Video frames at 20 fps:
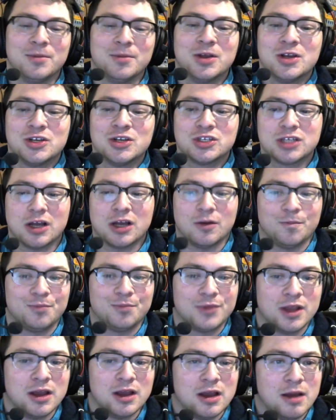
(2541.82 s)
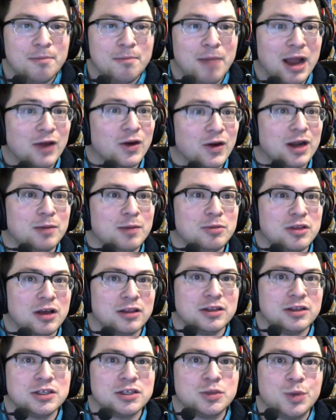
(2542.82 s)
So my random
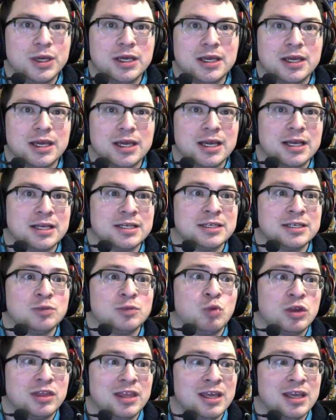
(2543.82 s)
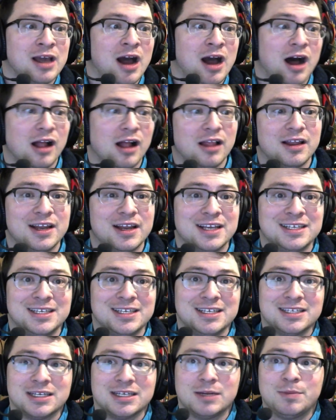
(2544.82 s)
thought this week is with the holiday
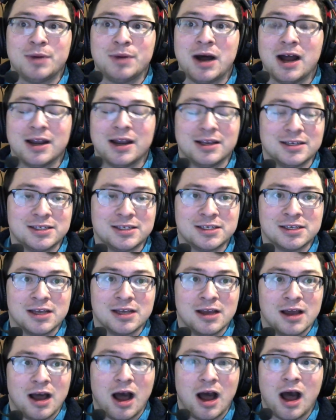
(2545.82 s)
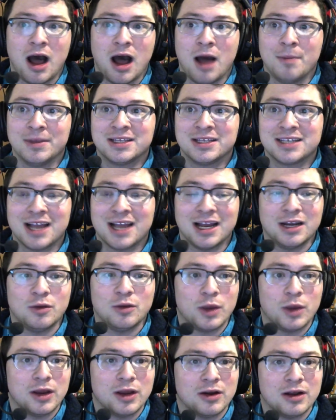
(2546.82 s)
season upon us. It's kind of
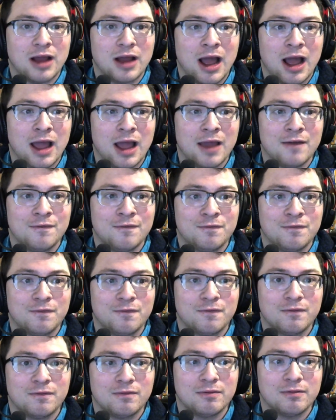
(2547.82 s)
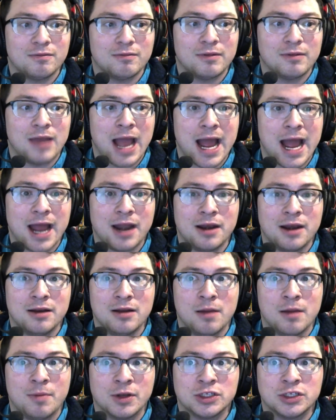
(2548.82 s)
weird. I've had
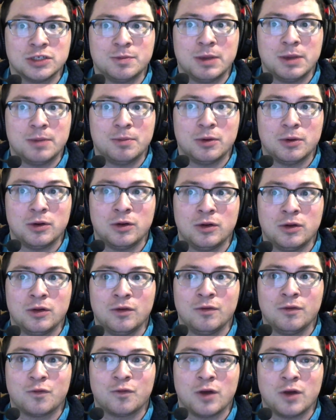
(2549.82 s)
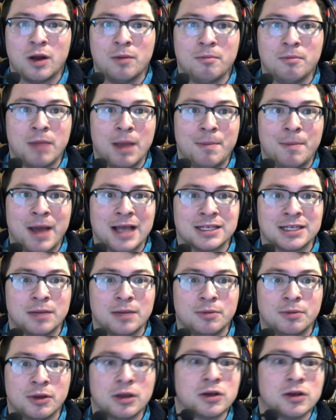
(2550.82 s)
a bunch of people from my past
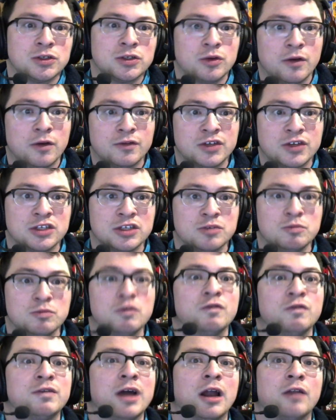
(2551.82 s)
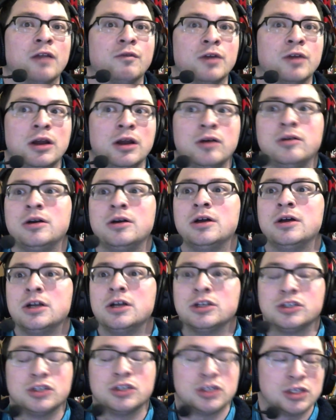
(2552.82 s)
couple years who have since moved out of Reno
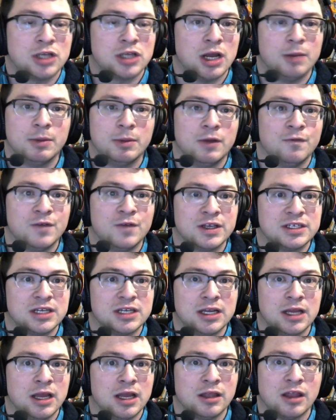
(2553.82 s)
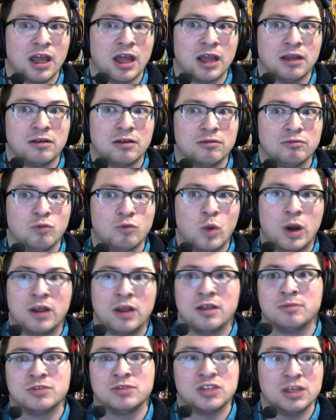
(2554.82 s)
just come and visit, and like one of
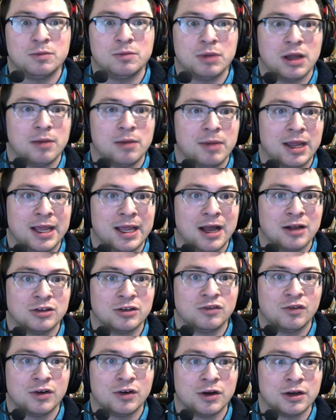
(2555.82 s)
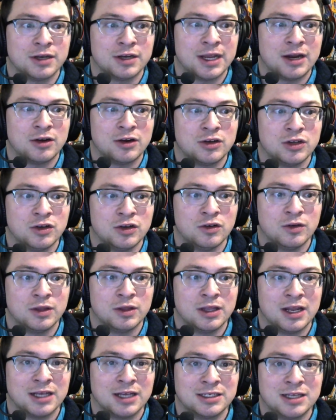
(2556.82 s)
them sleeping on my couch for a day or two in
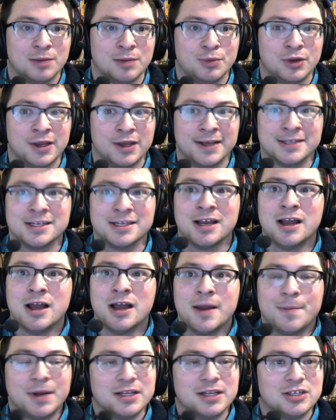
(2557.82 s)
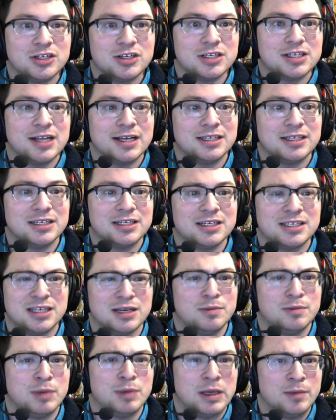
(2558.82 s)
the next couple of days. But it's just nice to
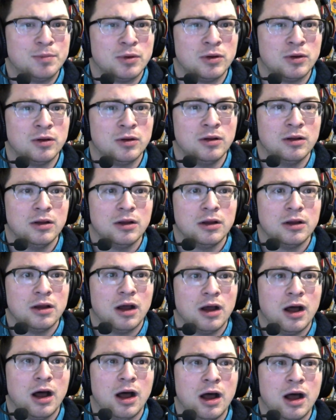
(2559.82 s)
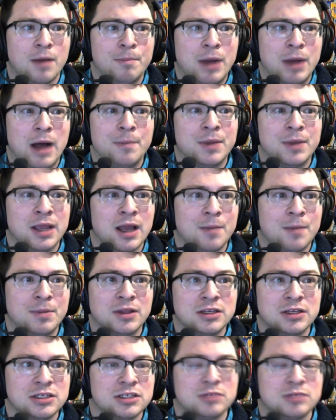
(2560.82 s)
see people popping up,
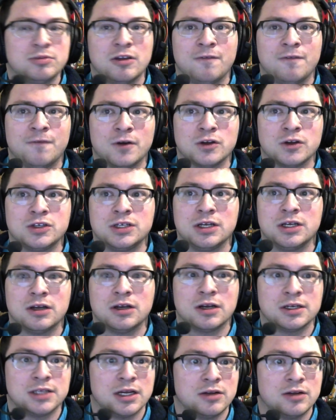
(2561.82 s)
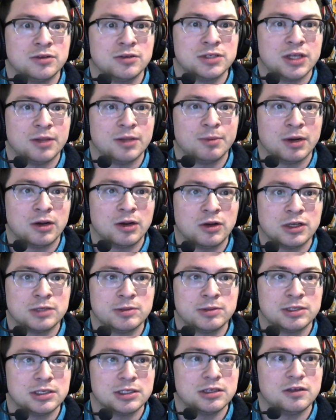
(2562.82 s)
and this is the first year because I don't celebrate
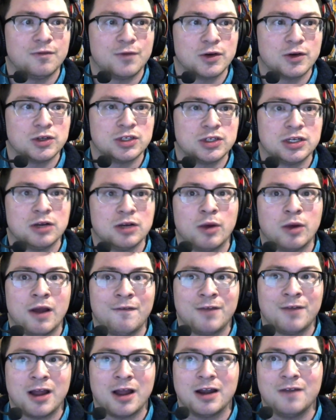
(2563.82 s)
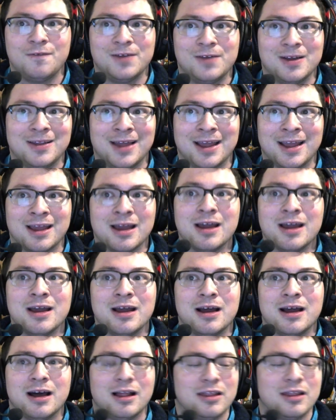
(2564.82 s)
Christmas. This is the first year where I kind of feel like
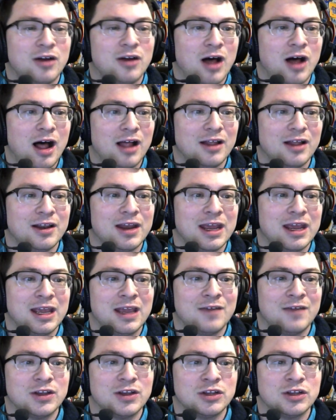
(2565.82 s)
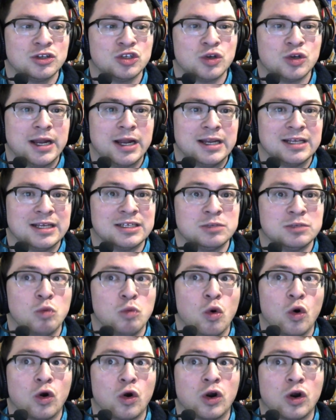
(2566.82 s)
a little holiday giving trend is
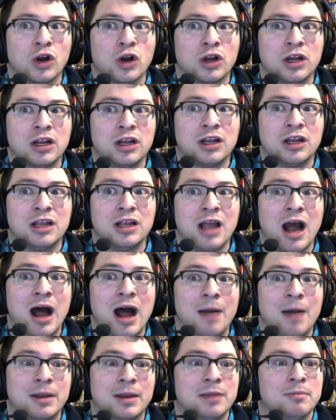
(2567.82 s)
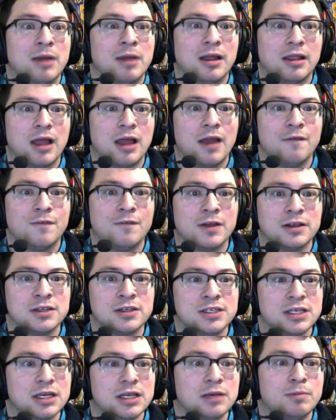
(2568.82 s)
more common in my life, and
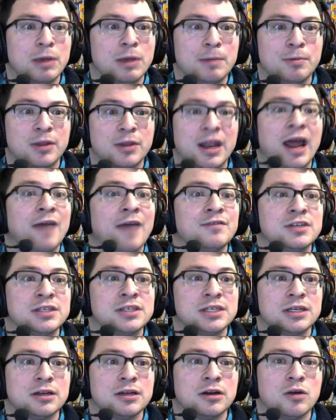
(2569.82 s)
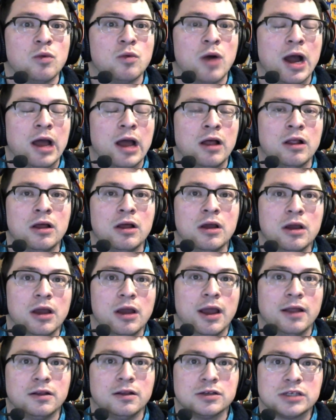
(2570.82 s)
seeing people that I haven't seen in a while.
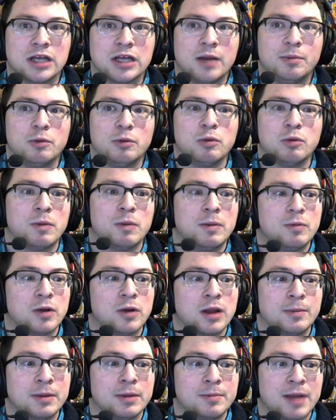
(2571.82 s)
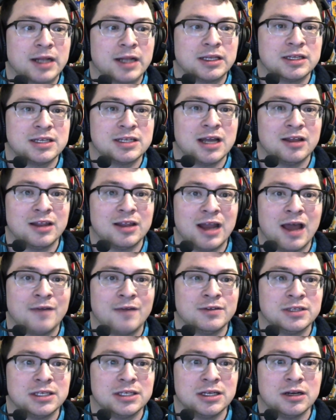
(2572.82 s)
And there's a couple more people coming back to town that I
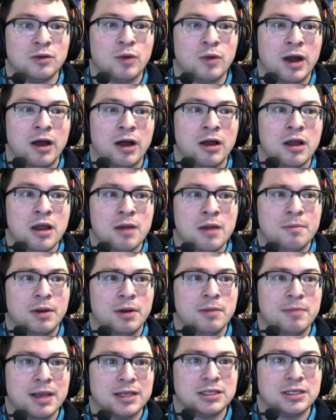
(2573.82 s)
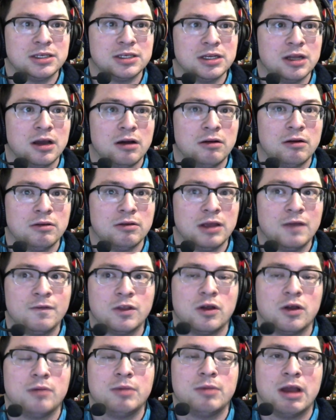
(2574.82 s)
haven't seen in a while. But it makes,
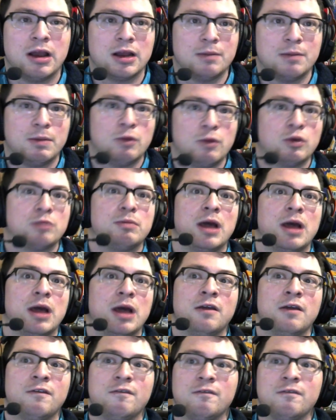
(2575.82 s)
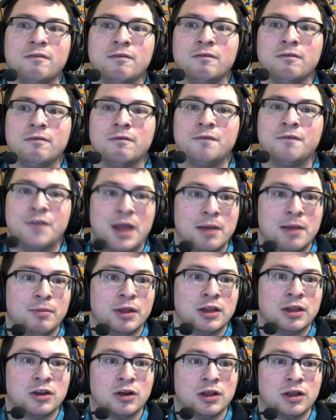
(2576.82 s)
even though I'm not going to be with my
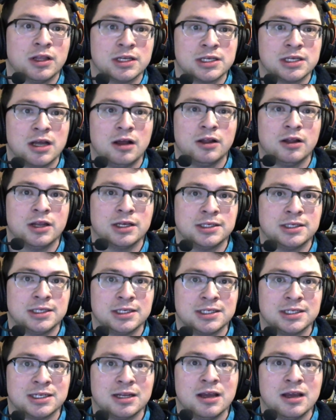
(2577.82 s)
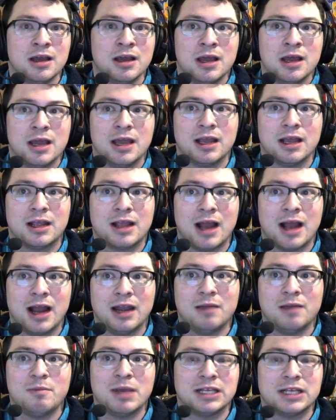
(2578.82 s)
family during this holiday season, it
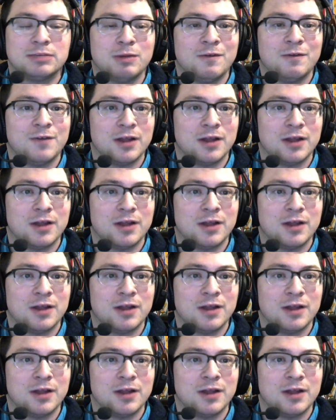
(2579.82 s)
kind of makes me feel